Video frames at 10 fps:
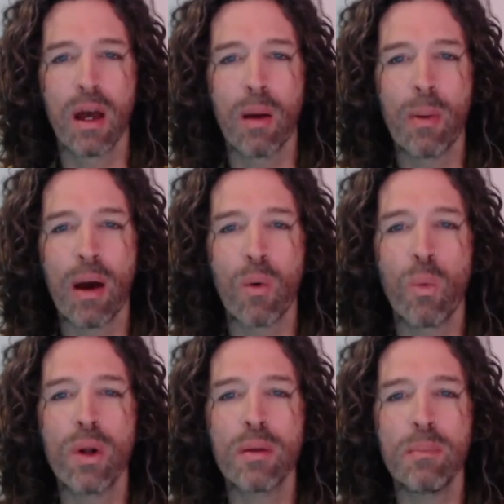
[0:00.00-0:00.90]
about
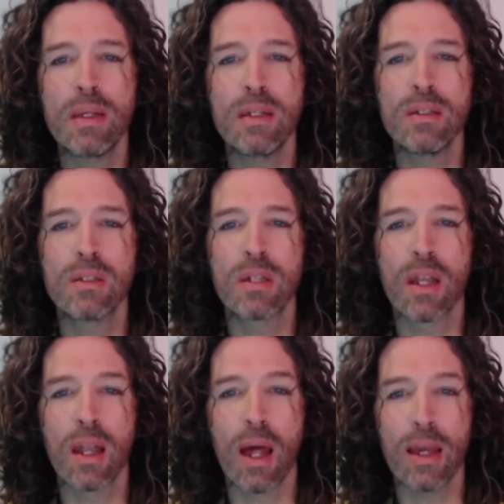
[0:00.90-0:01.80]
what it means to
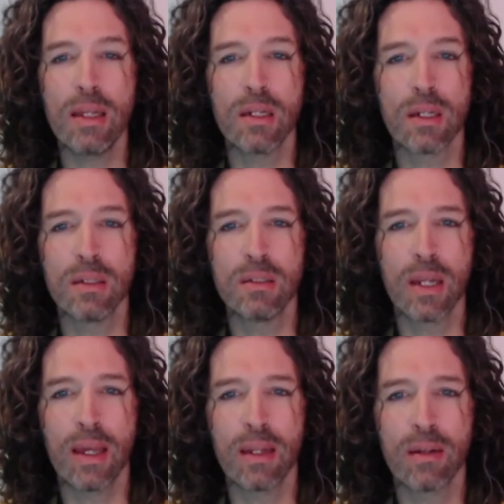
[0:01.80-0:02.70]
light and
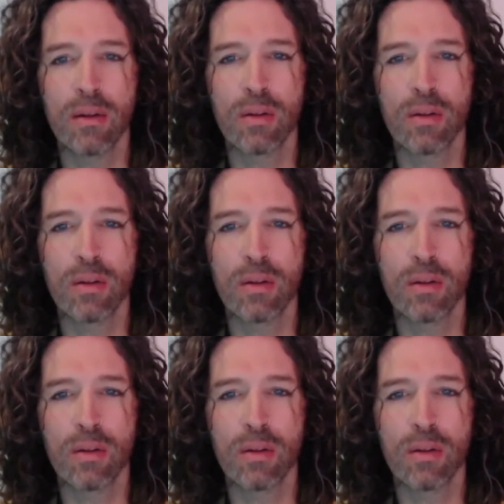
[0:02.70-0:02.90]
tend the